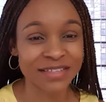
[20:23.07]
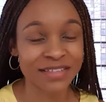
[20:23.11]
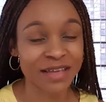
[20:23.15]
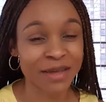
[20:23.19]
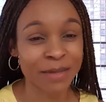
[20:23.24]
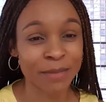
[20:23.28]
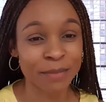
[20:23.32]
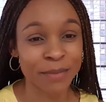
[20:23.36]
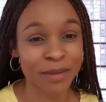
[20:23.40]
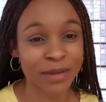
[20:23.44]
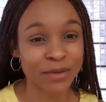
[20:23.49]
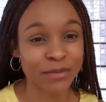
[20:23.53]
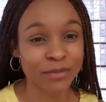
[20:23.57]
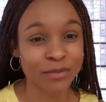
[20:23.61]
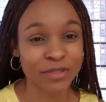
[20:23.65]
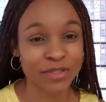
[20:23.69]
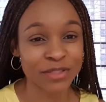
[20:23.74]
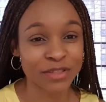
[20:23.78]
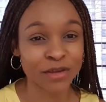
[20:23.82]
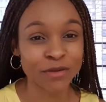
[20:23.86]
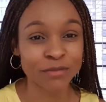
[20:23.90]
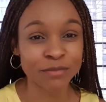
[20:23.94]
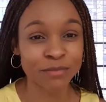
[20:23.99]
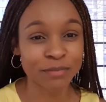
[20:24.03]
happen
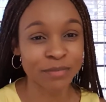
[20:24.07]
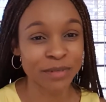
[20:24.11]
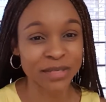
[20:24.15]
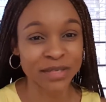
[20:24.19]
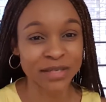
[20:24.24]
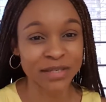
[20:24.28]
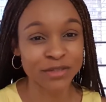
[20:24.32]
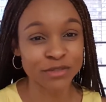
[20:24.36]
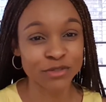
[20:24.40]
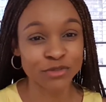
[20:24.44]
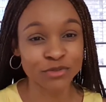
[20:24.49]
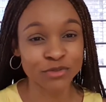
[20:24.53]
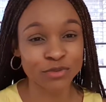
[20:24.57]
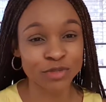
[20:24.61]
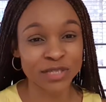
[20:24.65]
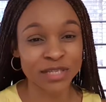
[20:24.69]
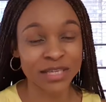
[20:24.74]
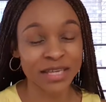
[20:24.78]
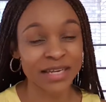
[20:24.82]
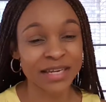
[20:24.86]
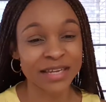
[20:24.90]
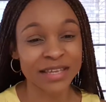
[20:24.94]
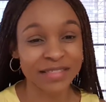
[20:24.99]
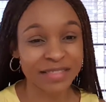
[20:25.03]
without me doing
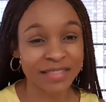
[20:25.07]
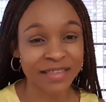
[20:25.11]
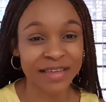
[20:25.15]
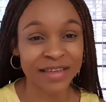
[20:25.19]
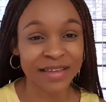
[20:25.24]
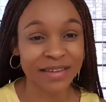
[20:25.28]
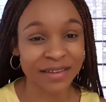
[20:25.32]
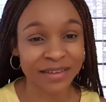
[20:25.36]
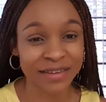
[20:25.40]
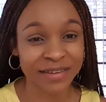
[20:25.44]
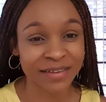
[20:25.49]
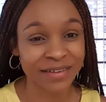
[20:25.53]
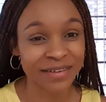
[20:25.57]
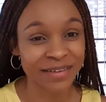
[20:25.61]
anything,